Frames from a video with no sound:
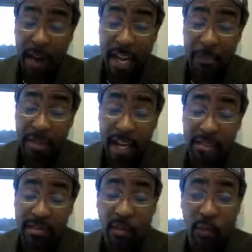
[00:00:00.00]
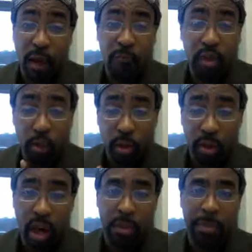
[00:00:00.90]
applications as well. So we'll
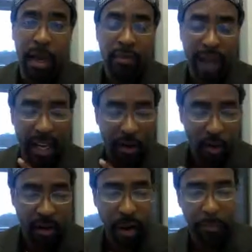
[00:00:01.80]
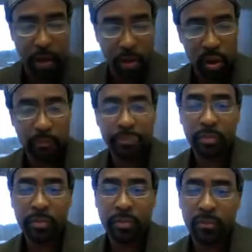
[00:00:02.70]
talk about that in one of our posts.
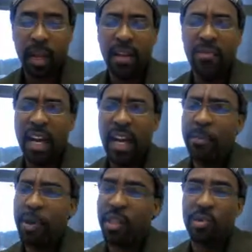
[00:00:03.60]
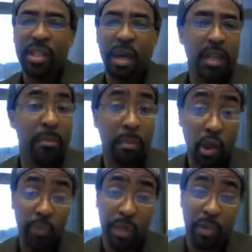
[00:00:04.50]
And then I'm going to do something that
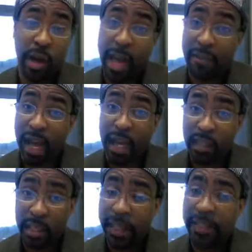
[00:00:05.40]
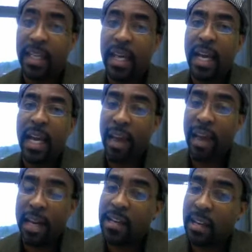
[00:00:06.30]
most people have not done, and
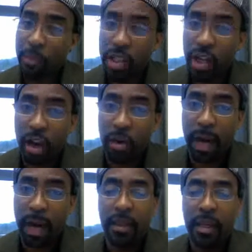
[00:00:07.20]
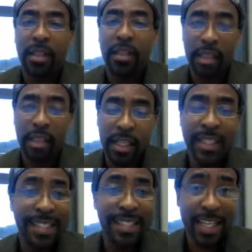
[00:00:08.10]
that is I'm going to talk about
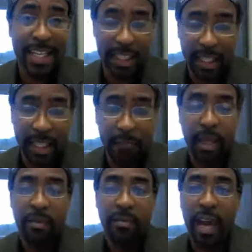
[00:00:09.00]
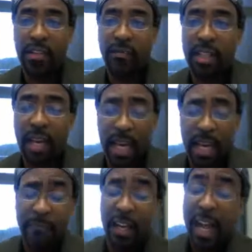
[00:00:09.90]
GTD. That is
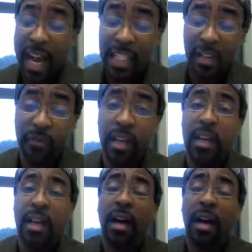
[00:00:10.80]
a philosophy